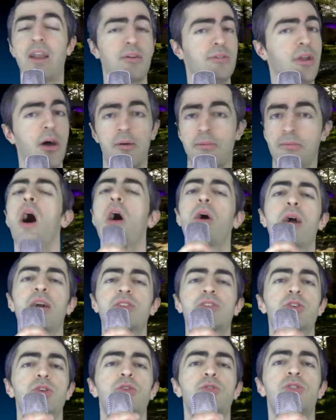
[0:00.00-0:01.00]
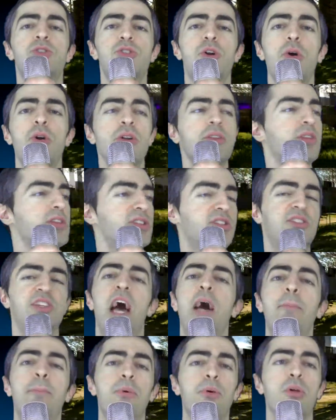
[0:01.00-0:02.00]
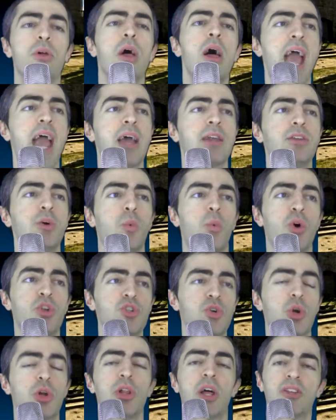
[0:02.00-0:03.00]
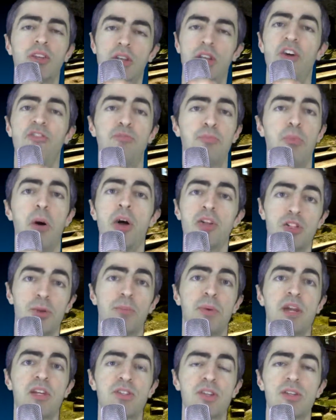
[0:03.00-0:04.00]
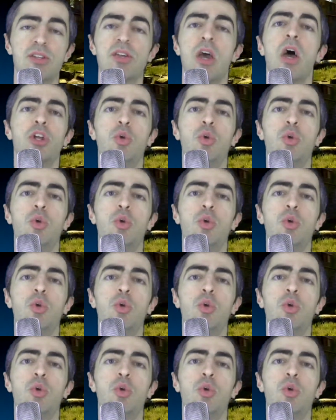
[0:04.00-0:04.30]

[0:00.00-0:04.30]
I don't know. All right, so you start in this temple, and once you collect enough puzzle pieces,